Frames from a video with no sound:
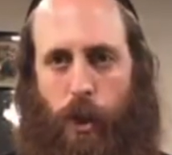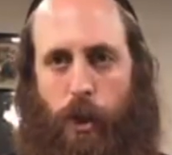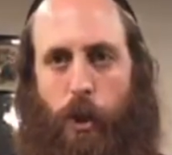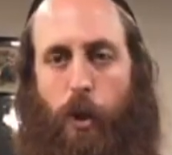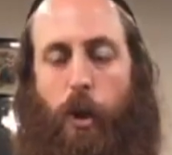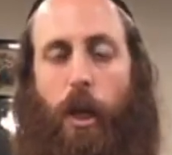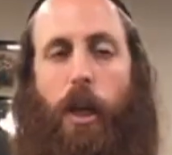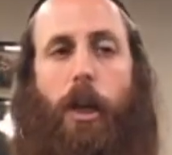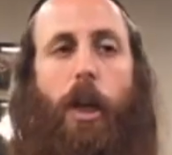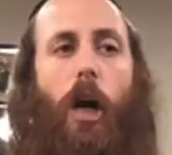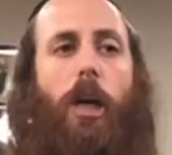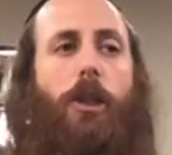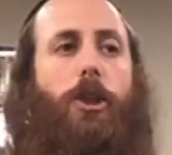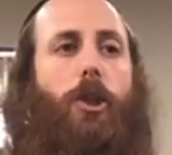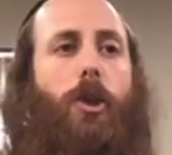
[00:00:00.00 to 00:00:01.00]
You
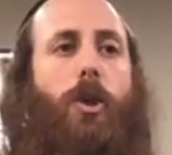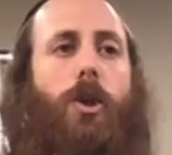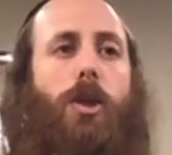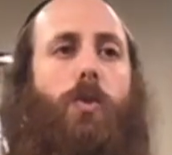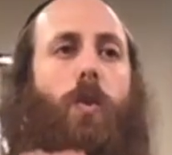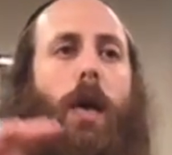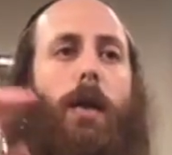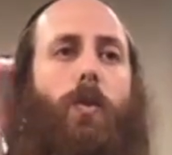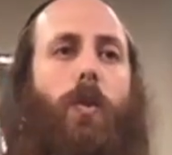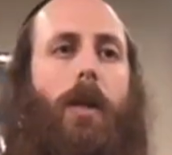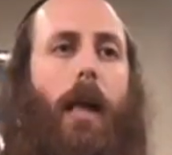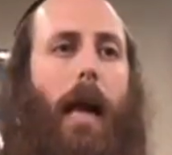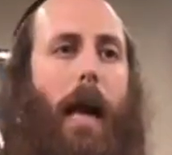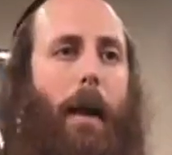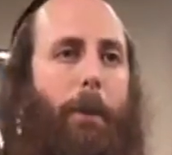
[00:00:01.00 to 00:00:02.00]
cannot choose what will
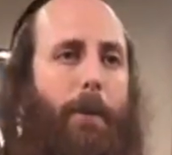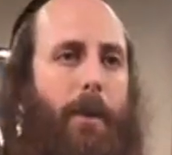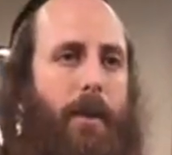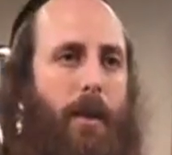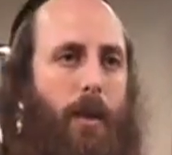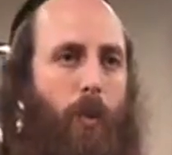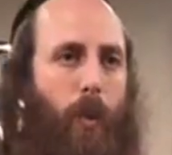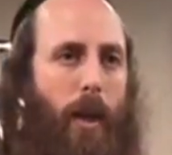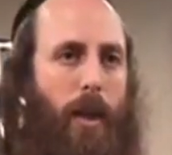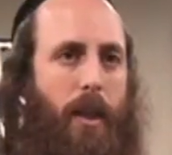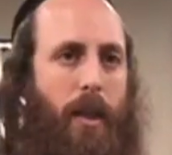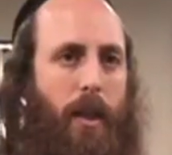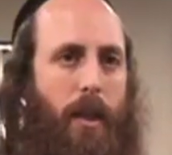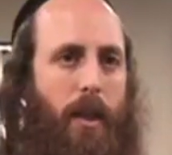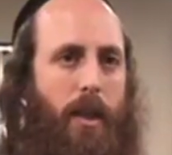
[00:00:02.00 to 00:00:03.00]
happen in 20
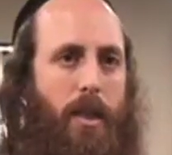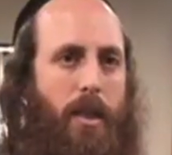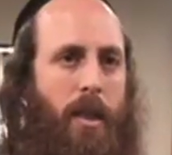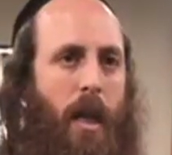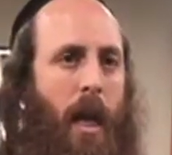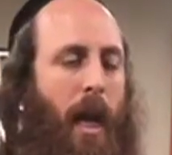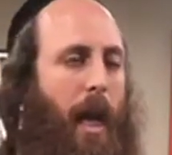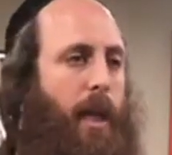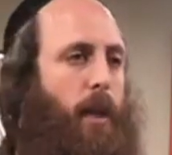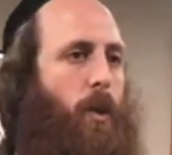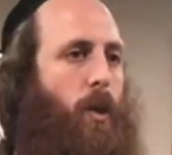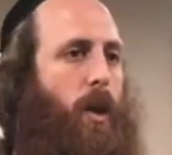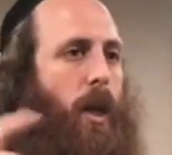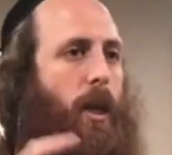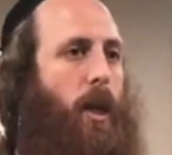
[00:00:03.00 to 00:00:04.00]
years, and
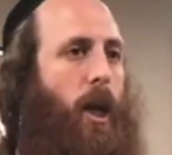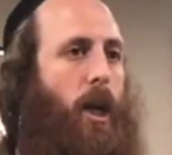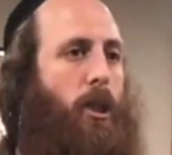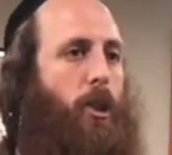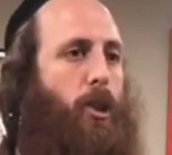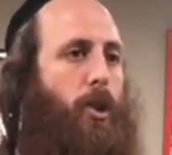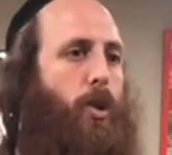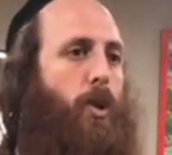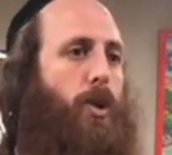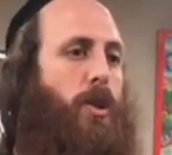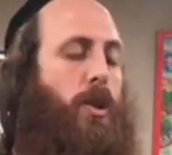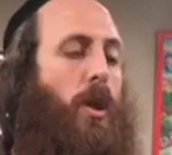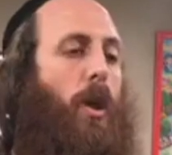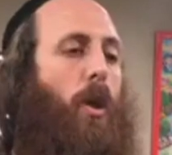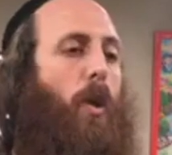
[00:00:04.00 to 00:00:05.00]
you cannot
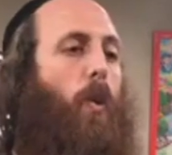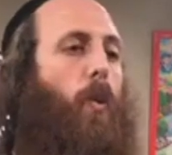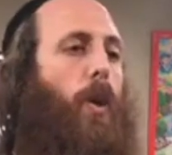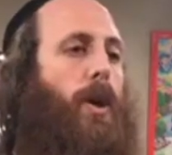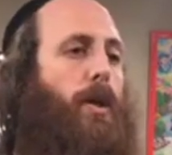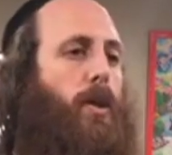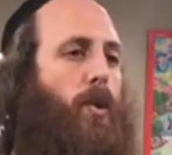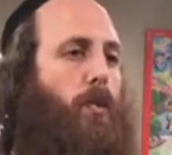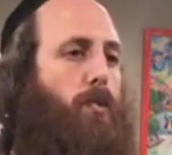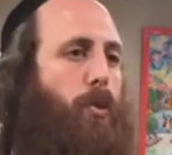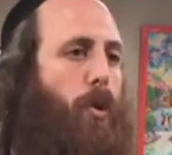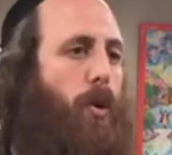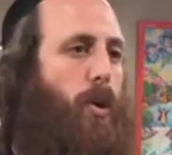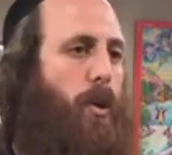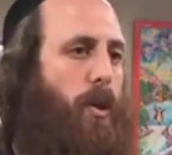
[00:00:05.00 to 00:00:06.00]
choose where you were
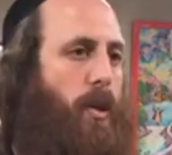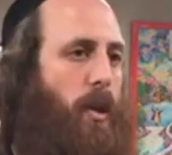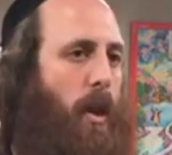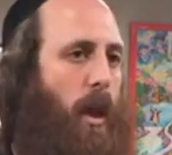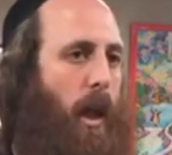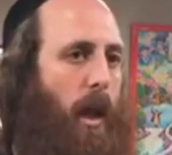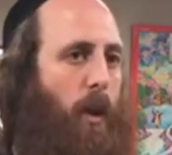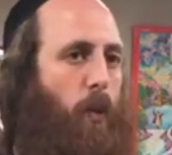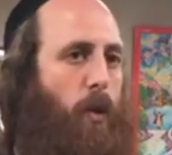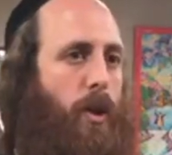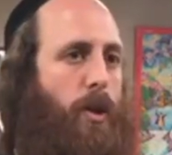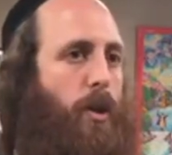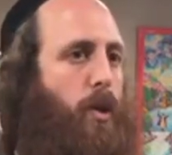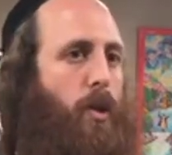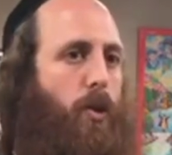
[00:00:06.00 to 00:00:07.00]
born and where
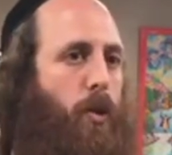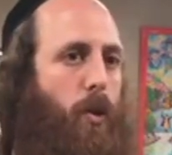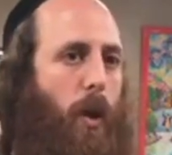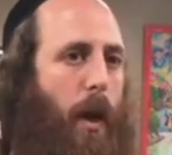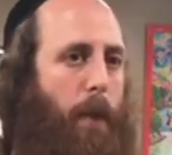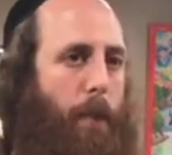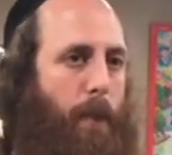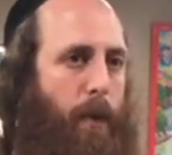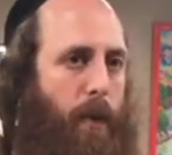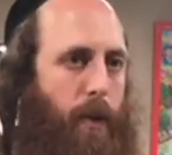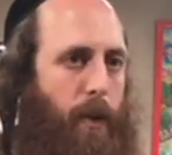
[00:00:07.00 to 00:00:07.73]
you grew up.